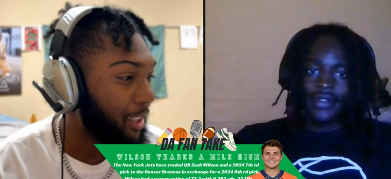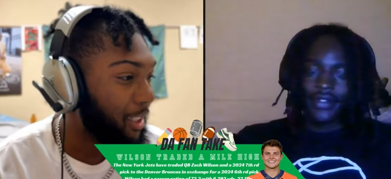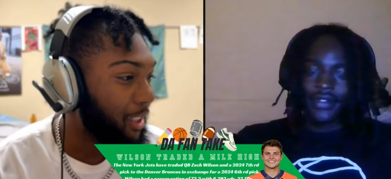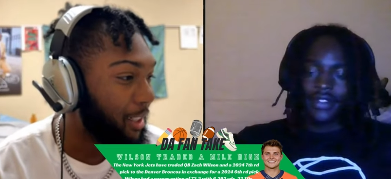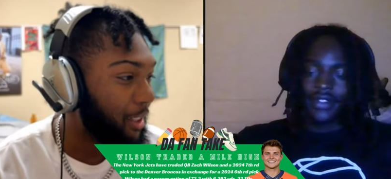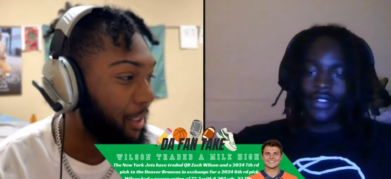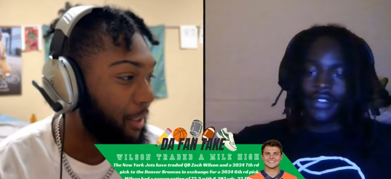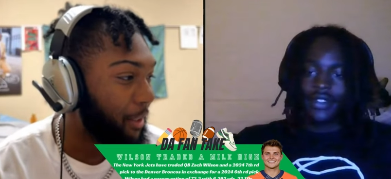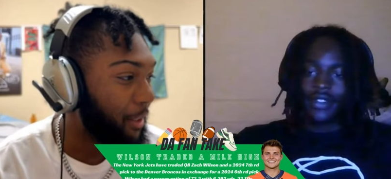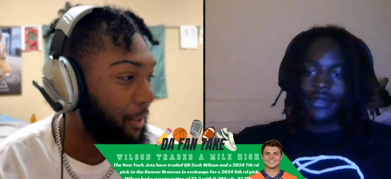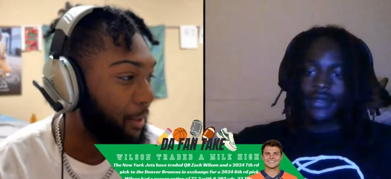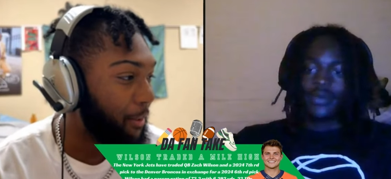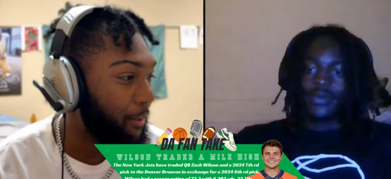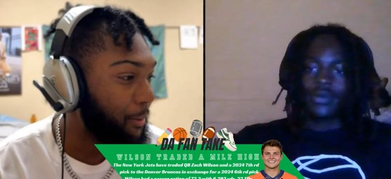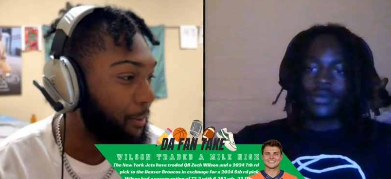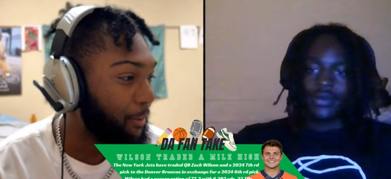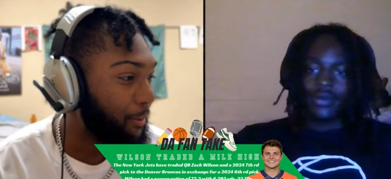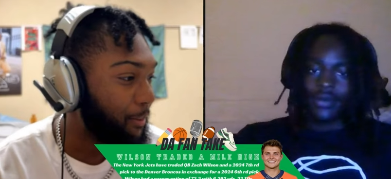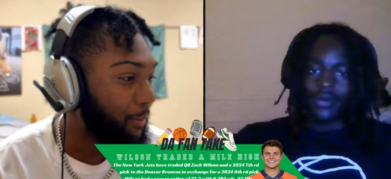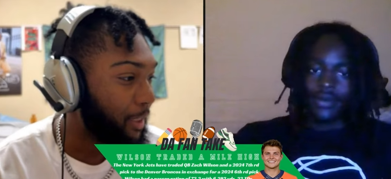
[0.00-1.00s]

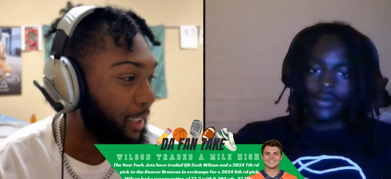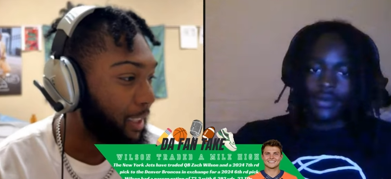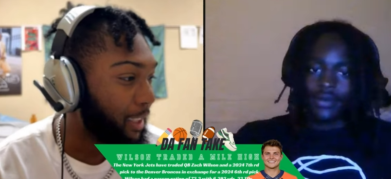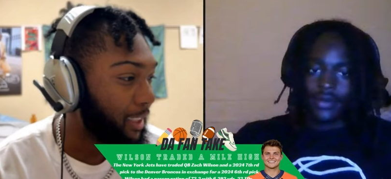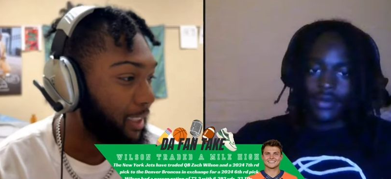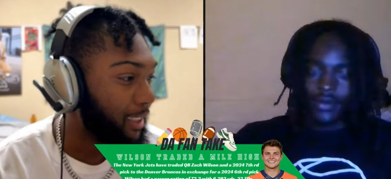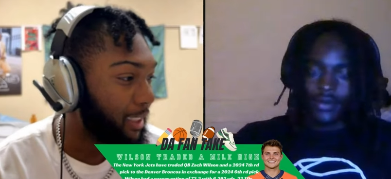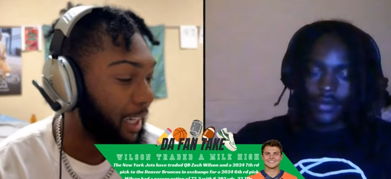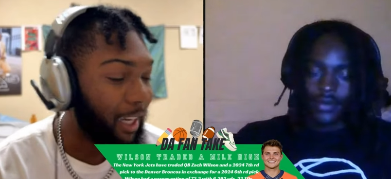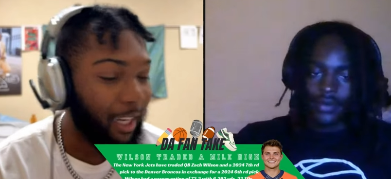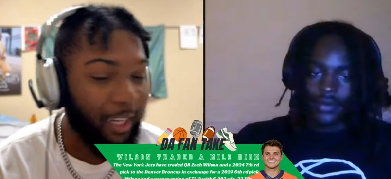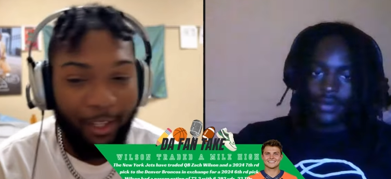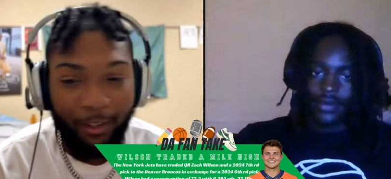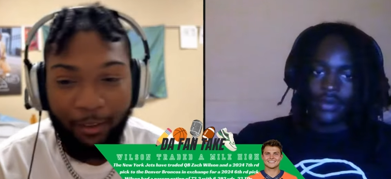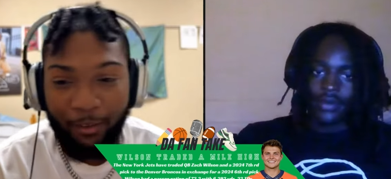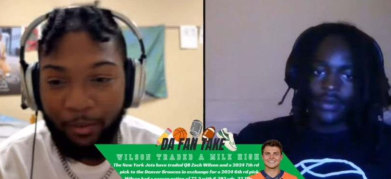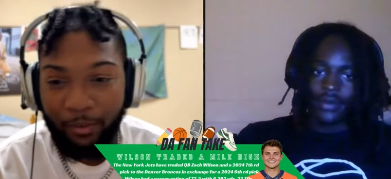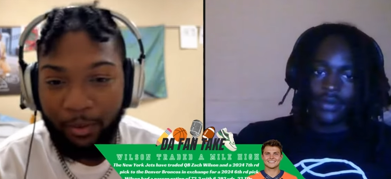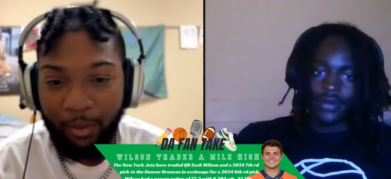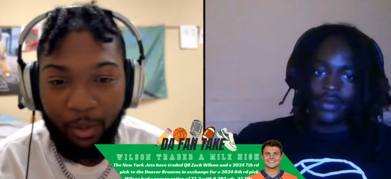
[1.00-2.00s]
Speaker 1: Um, and I
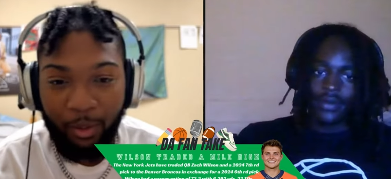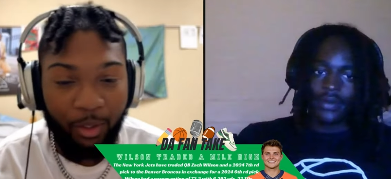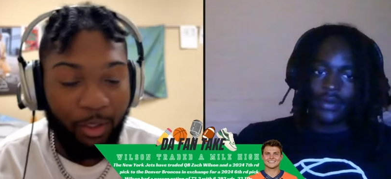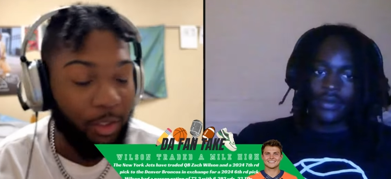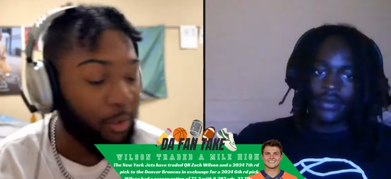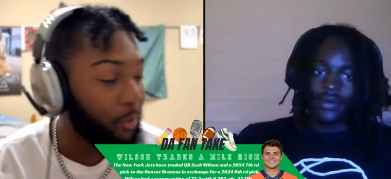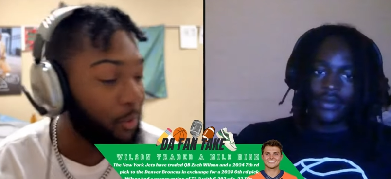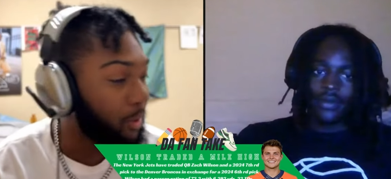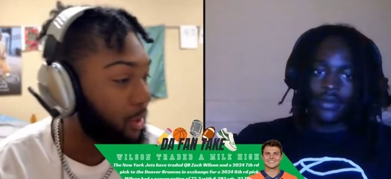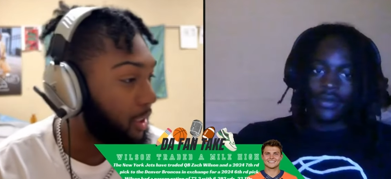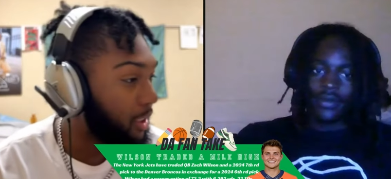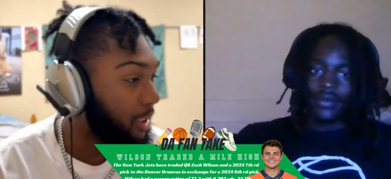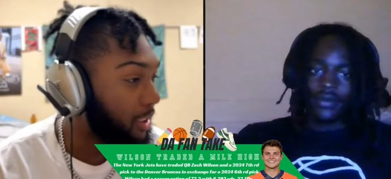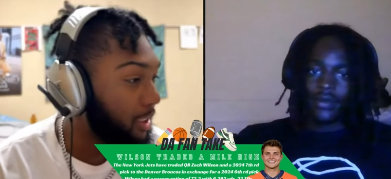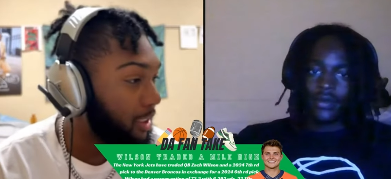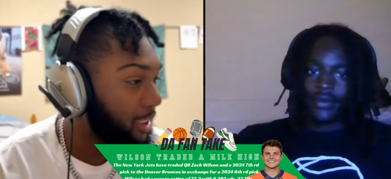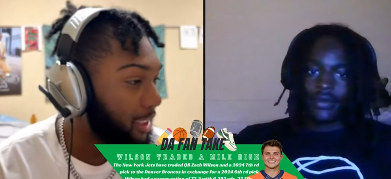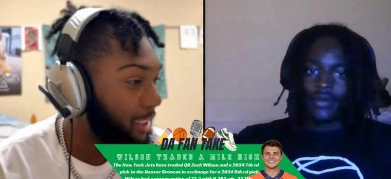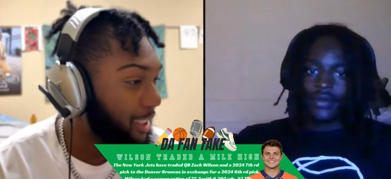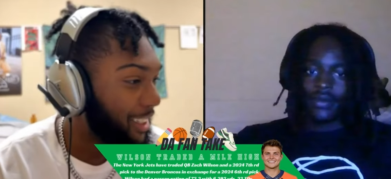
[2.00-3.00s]
have no issue with
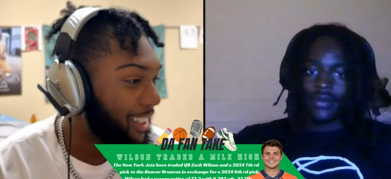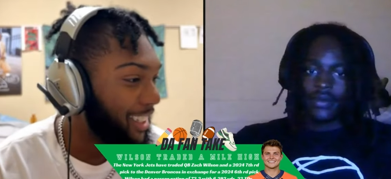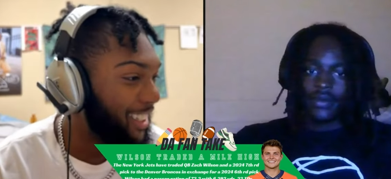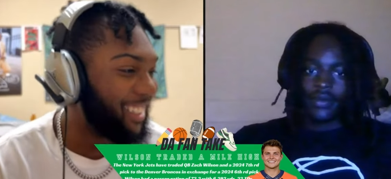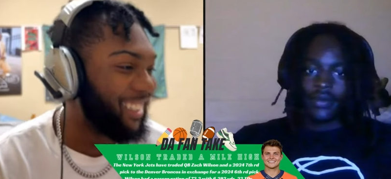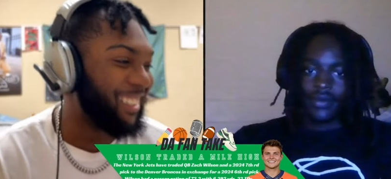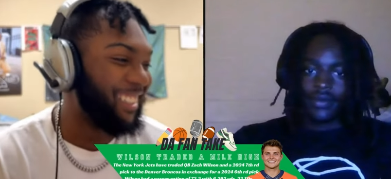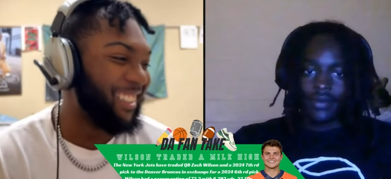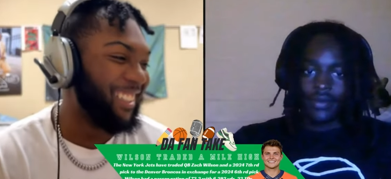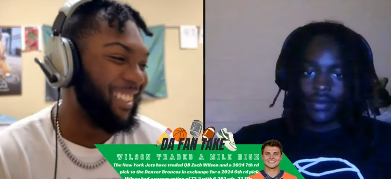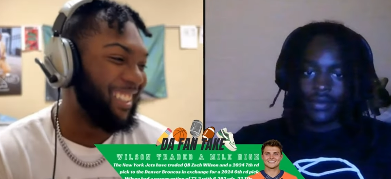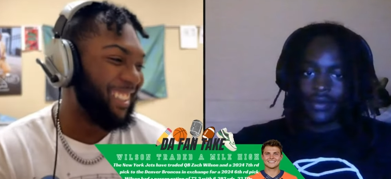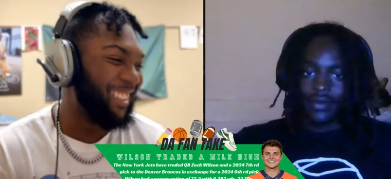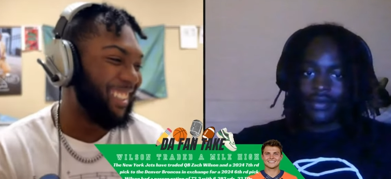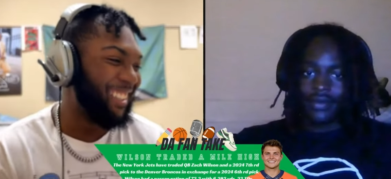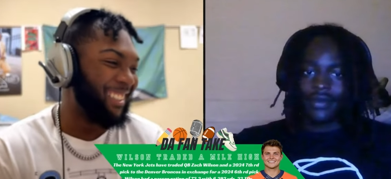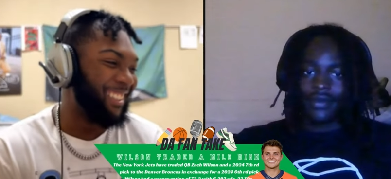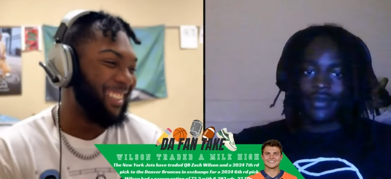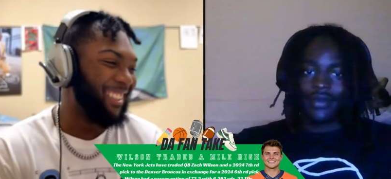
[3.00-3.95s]
that.